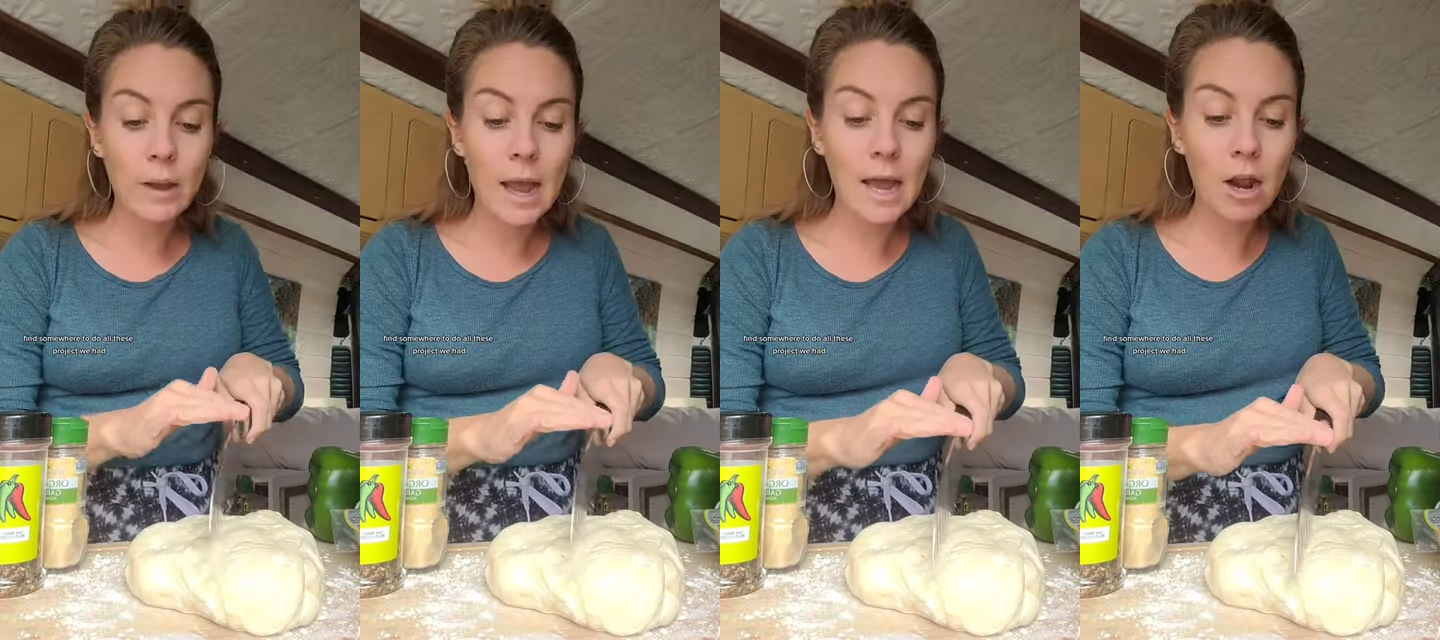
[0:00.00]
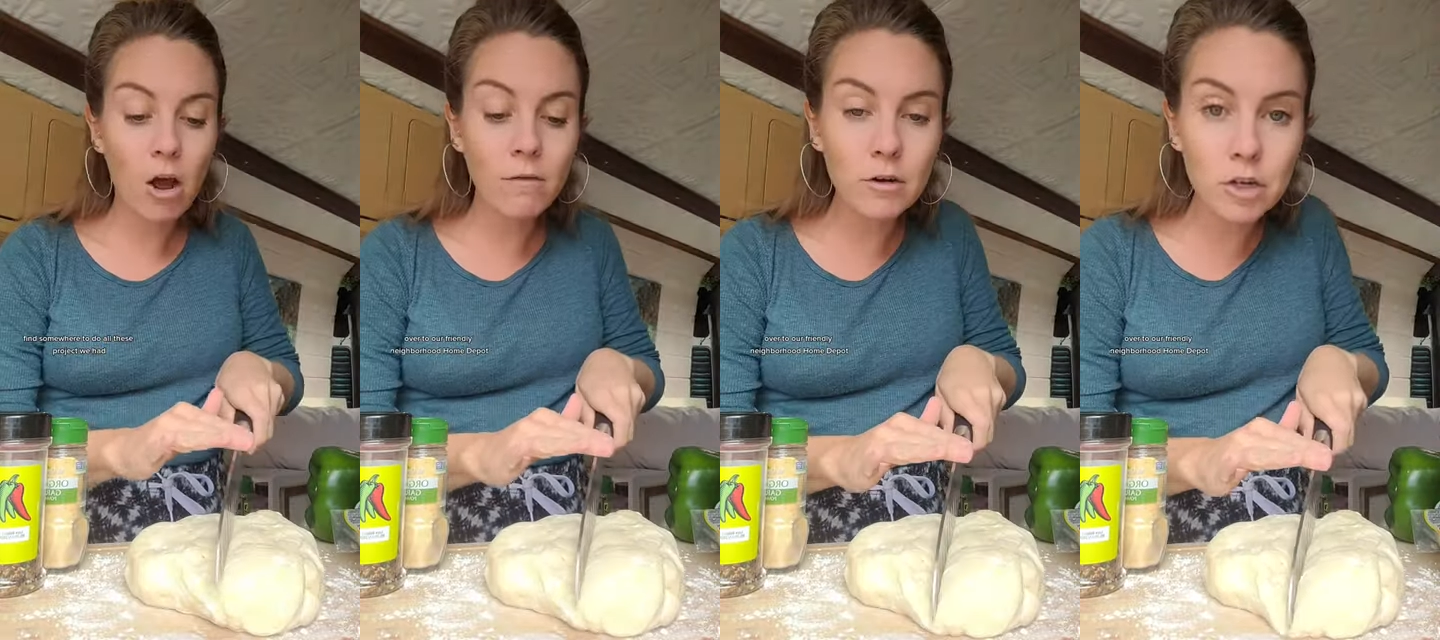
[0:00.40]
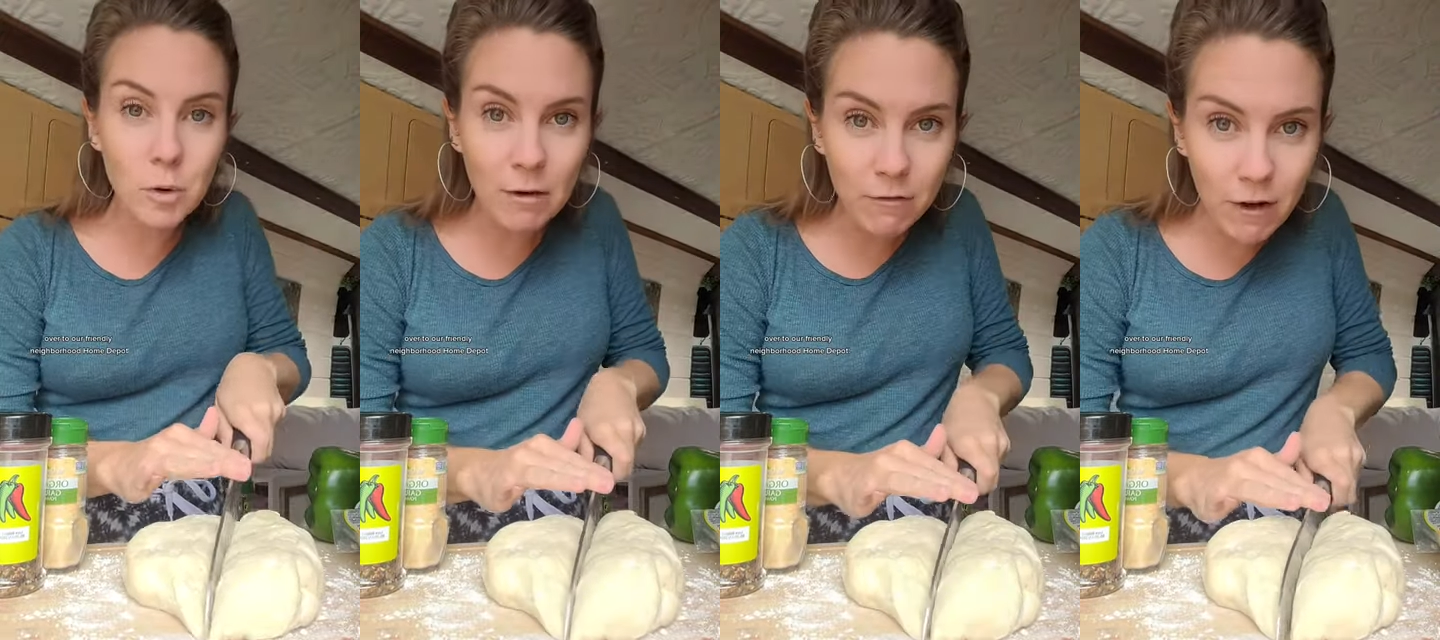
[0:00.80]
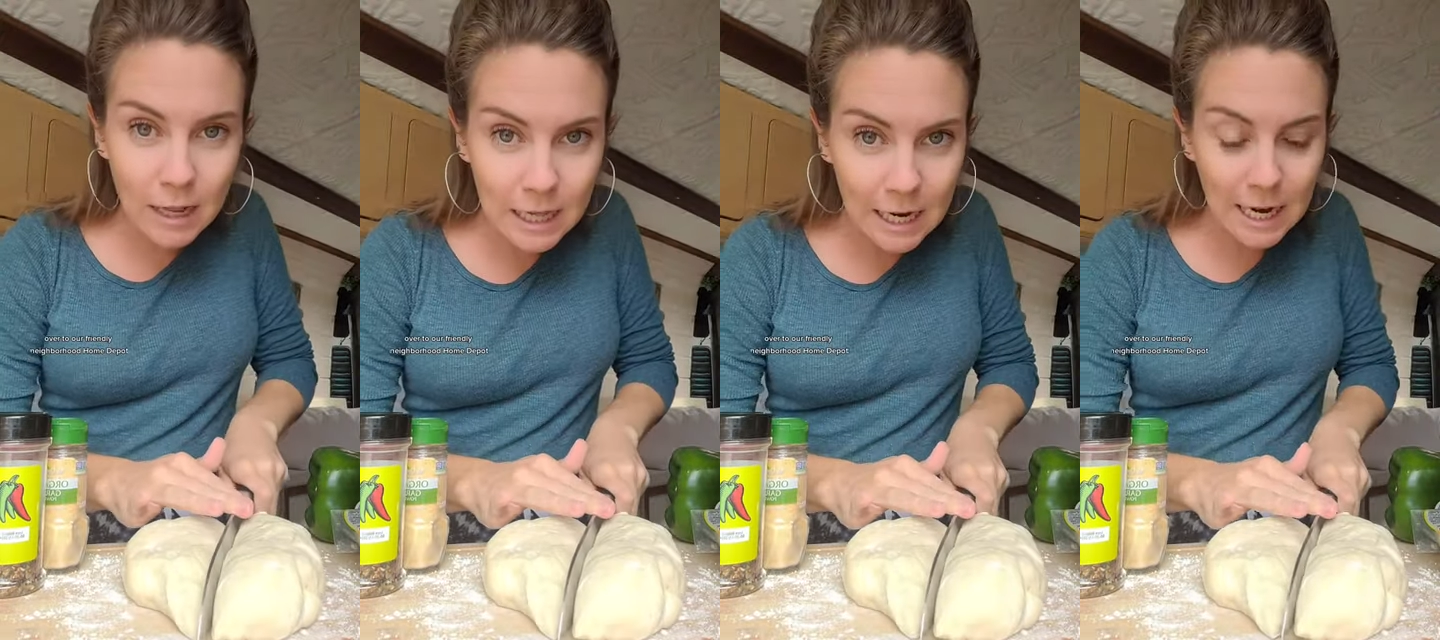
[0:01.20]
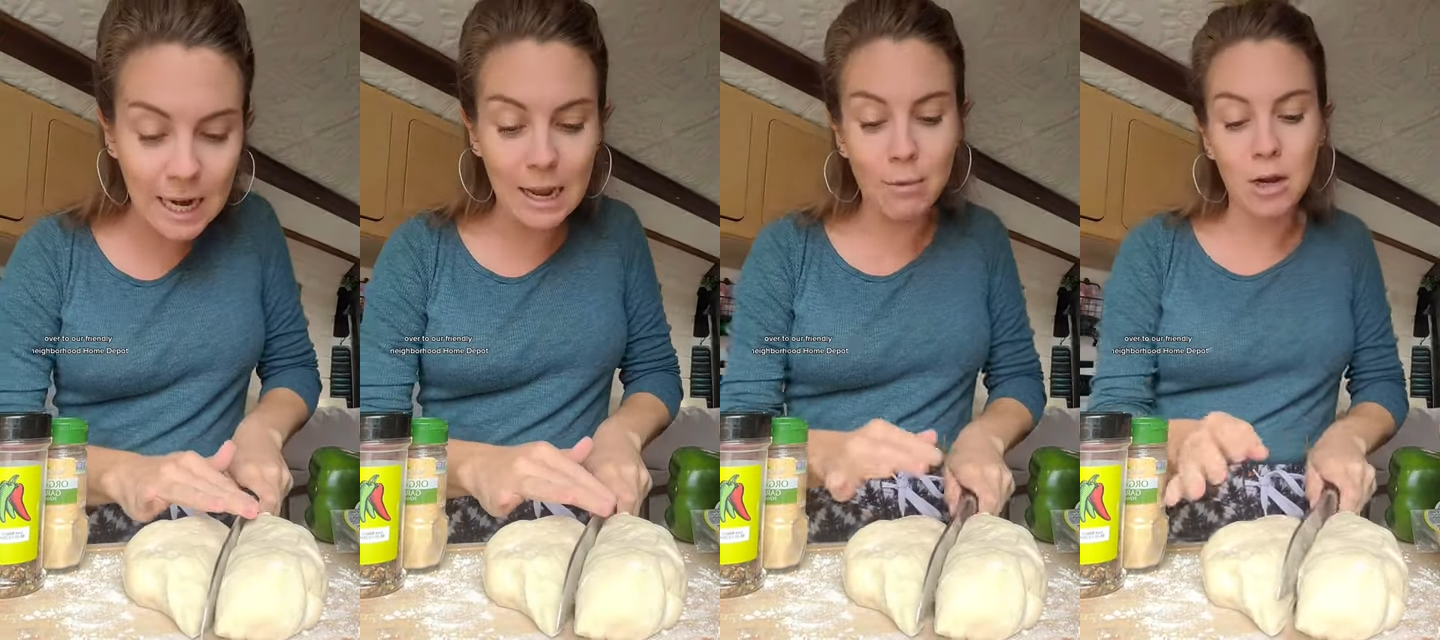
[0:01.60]
We head over to our friendly
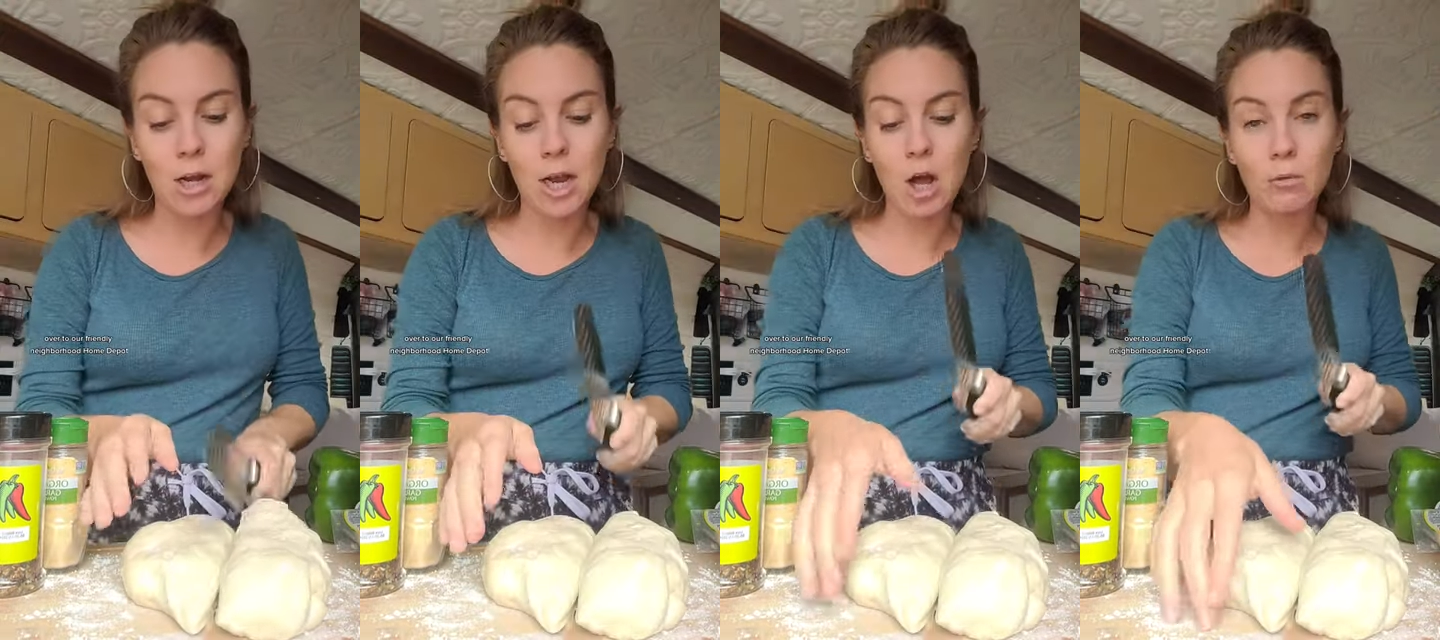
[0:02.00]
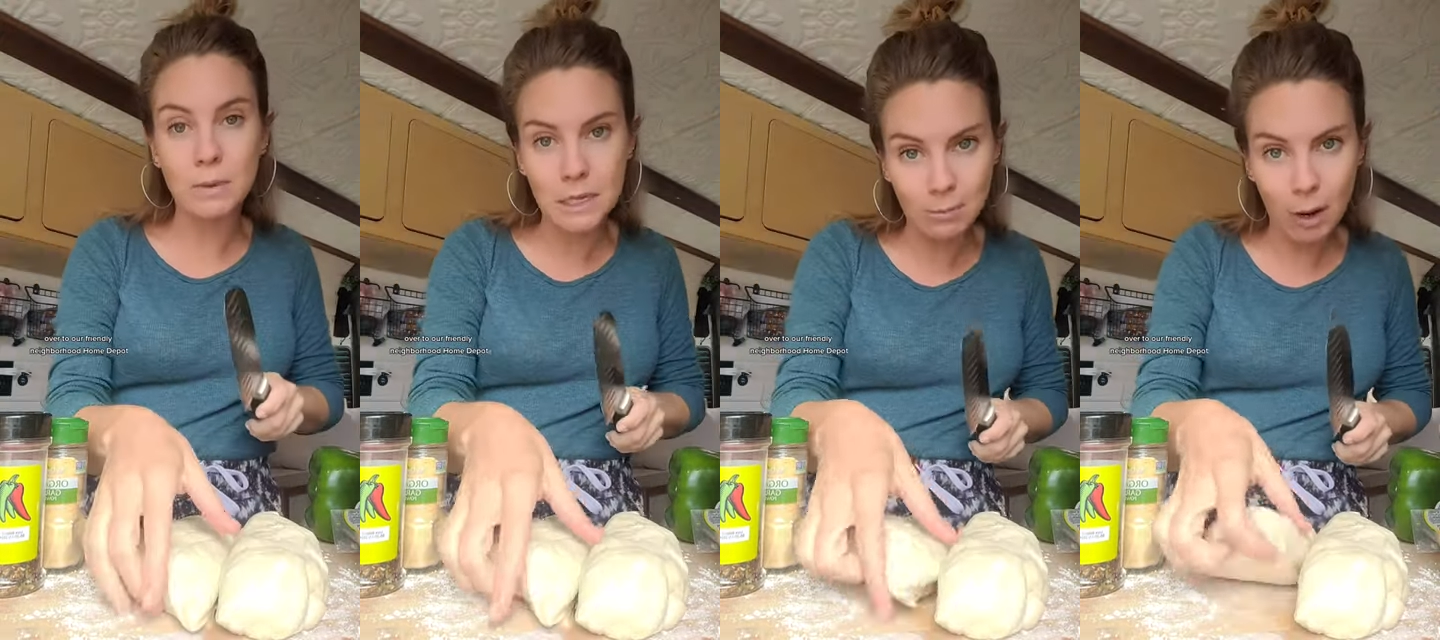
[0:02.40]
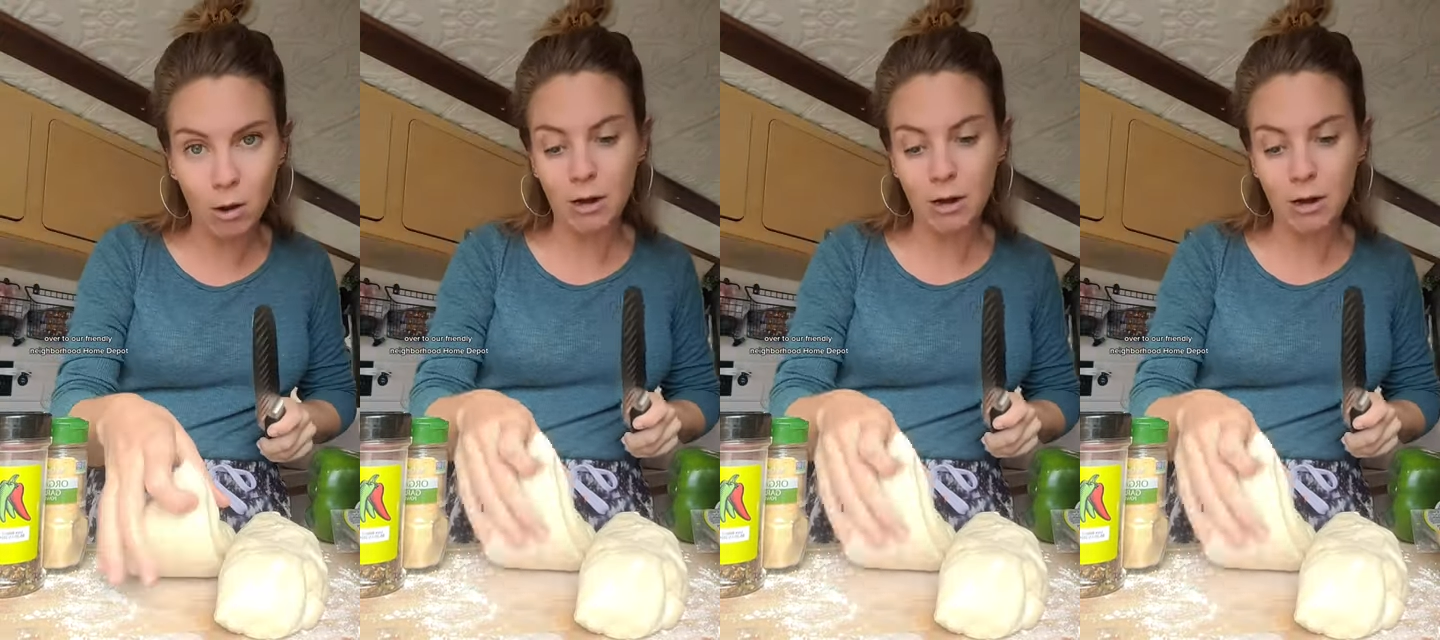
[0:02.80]
neighborhood Home Depot,